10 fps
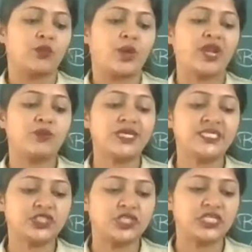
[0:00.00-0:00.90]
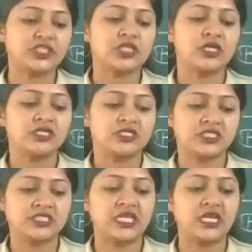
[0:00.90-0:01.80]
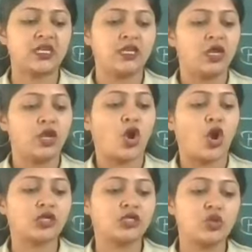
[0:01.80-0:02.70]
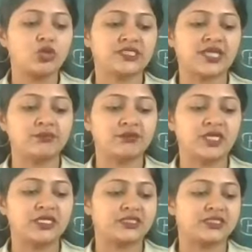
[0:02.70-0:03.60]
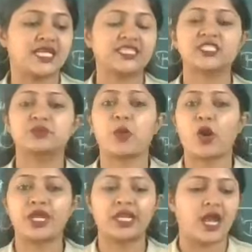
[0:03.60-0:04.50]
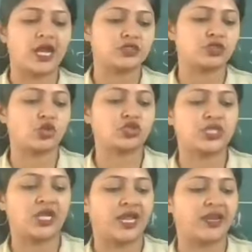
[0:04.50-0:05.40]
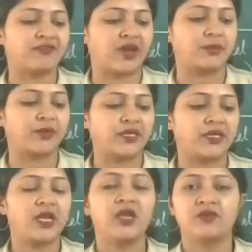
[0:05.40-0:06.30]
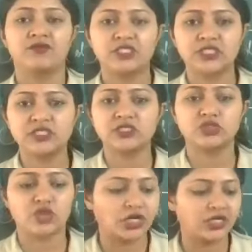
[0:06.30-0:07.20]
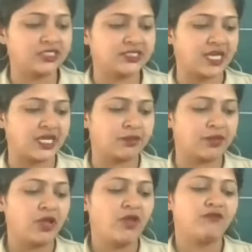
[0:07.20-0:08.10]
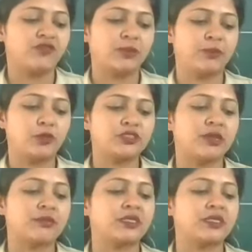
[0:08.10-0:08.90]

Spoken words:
when we cheat, steal, or do some things that spoil our social environment, which is not desirable, we put them